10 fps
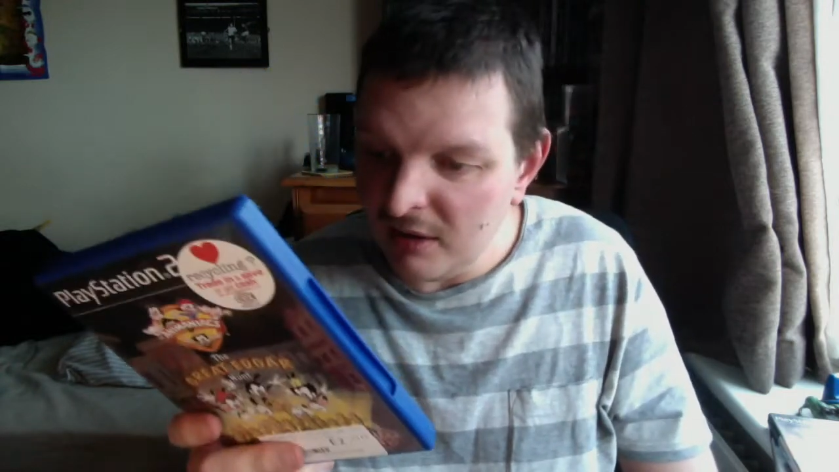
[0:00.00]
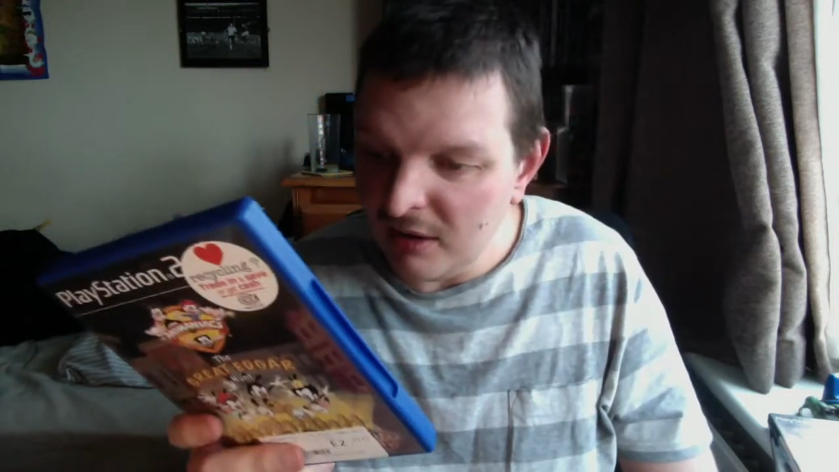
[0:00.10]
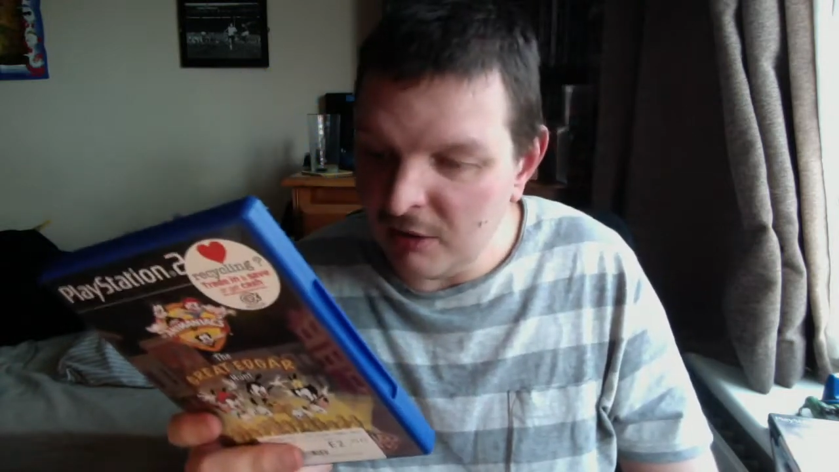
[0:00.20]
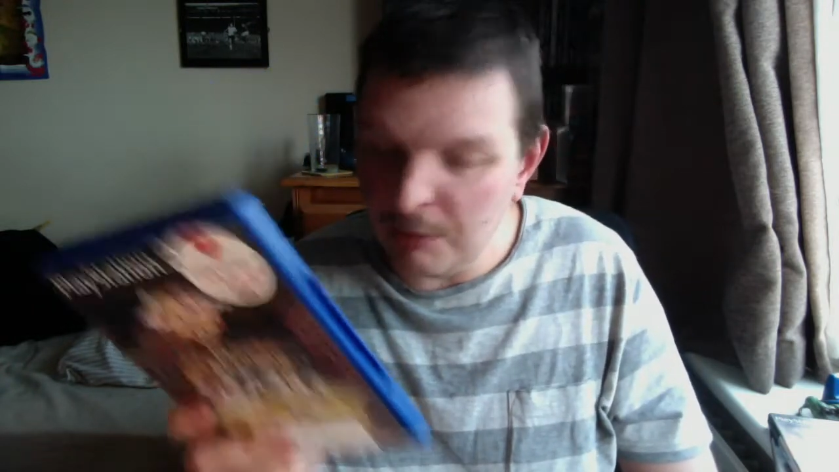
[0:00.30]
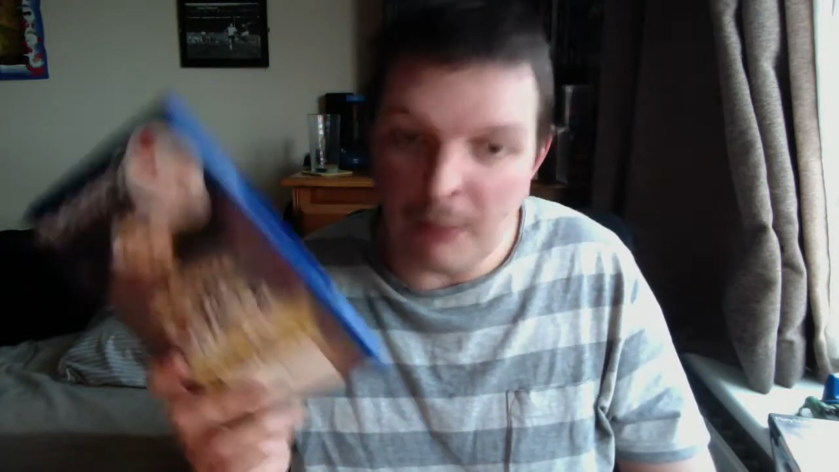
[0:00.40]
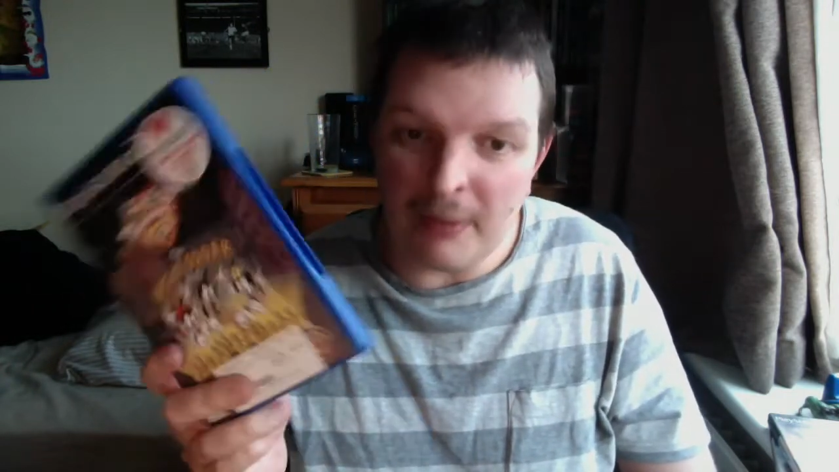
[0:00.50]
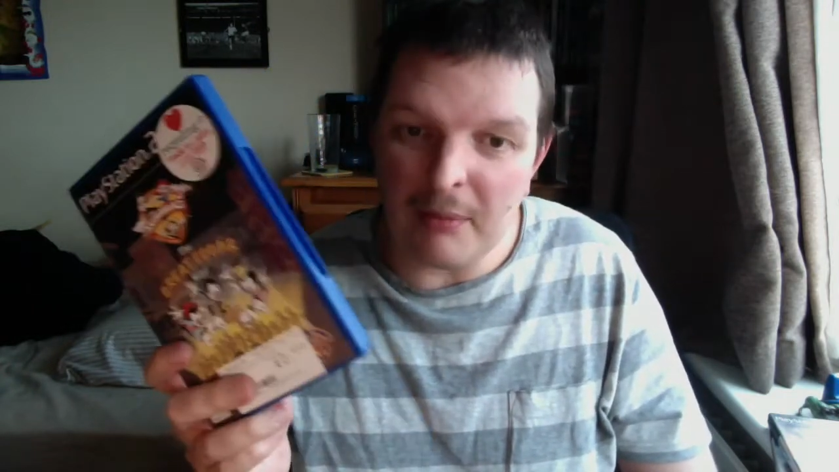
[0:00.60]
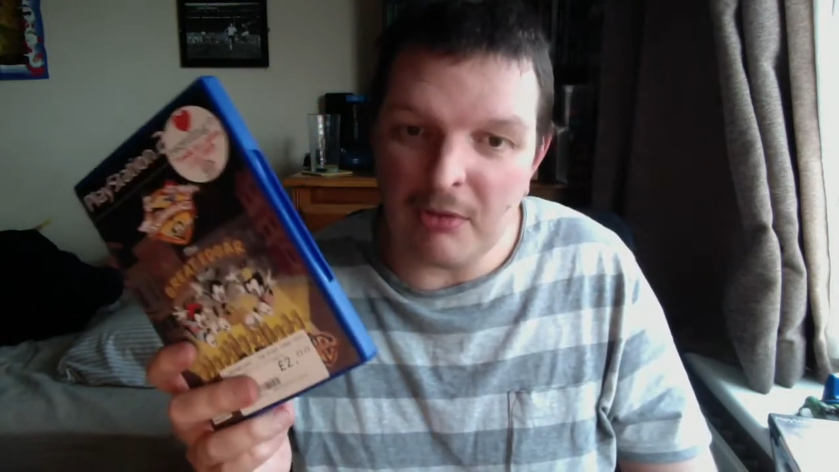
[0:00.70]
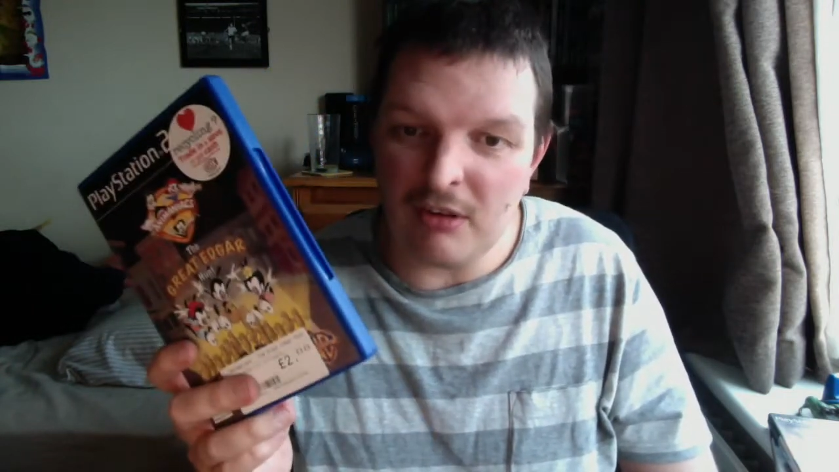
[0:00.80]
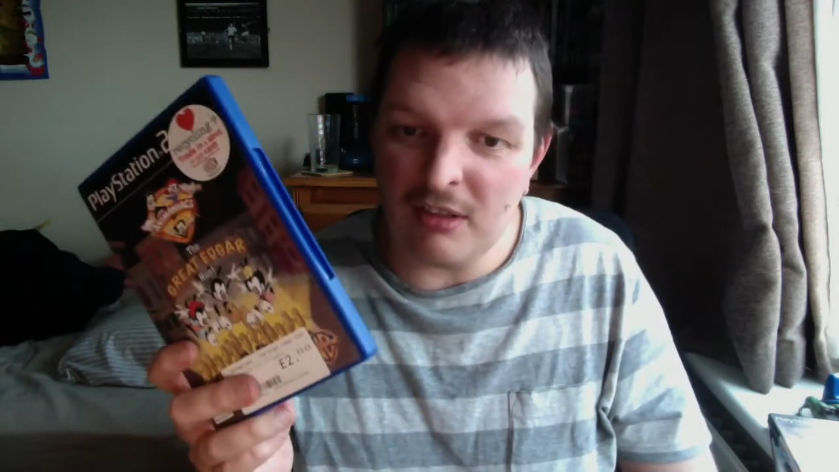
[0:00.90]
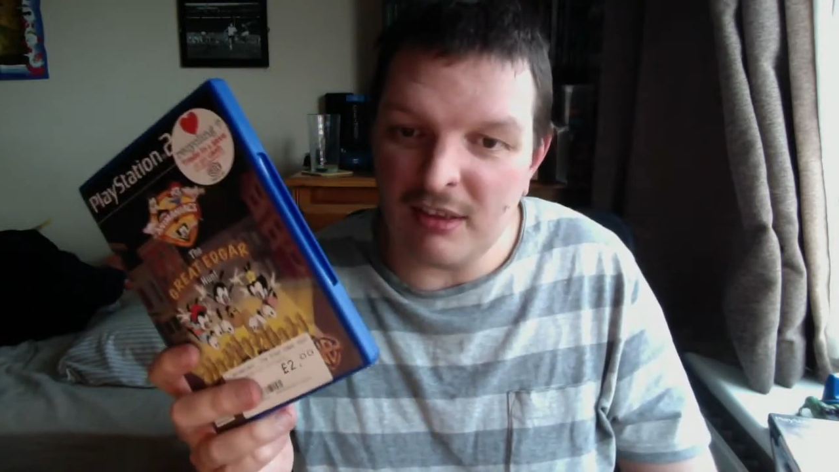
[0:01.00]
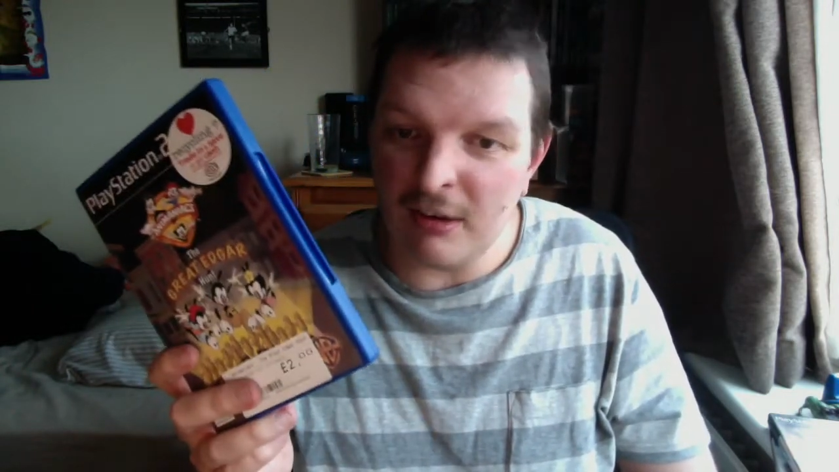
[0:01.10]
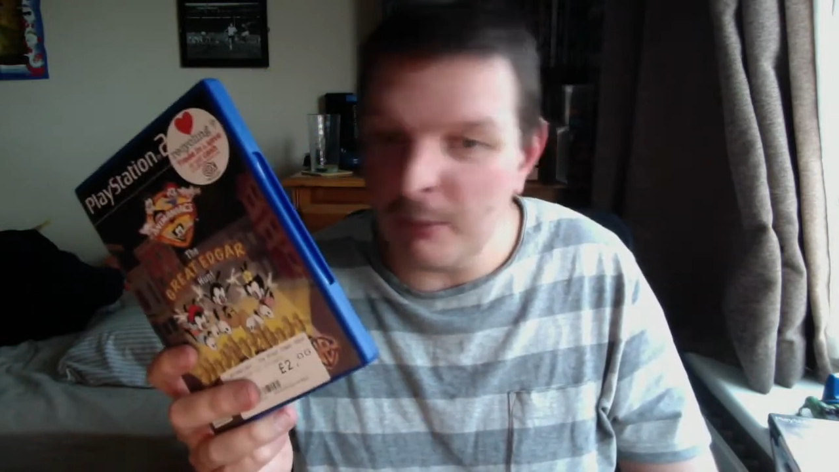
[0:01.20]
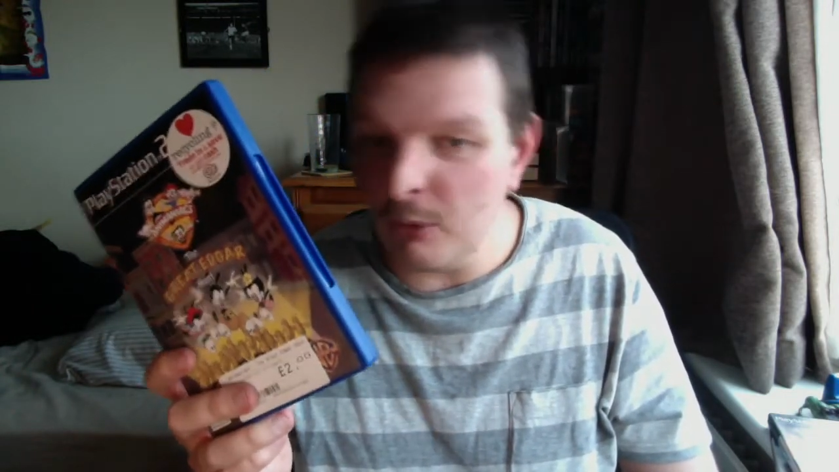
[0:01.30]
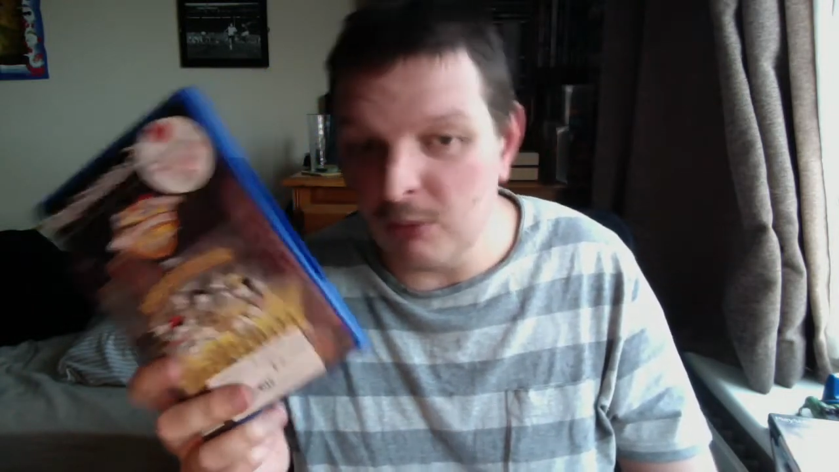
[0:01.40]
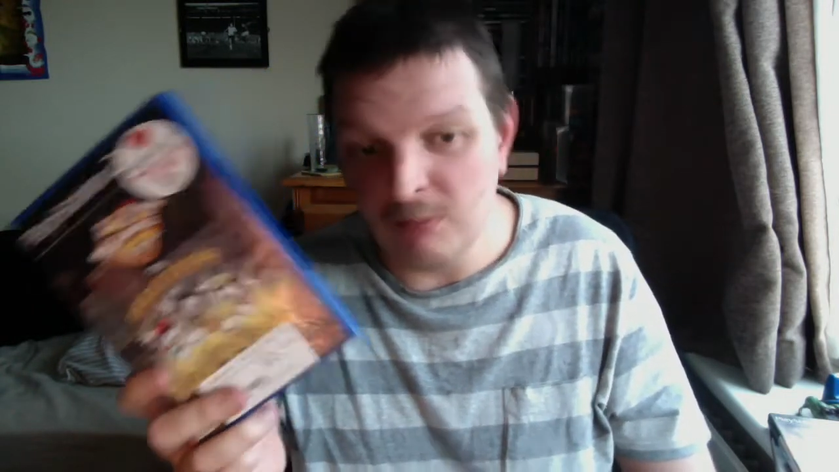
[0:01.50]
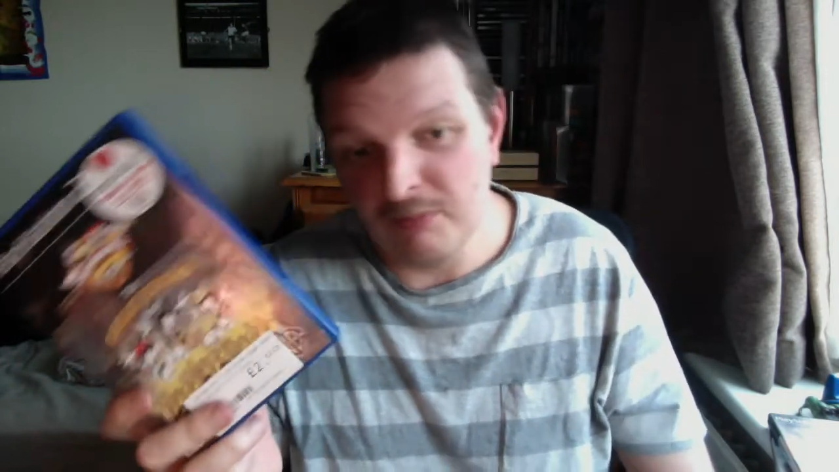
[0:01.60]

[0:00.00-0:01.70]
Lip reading: It's probably absolutely terrible.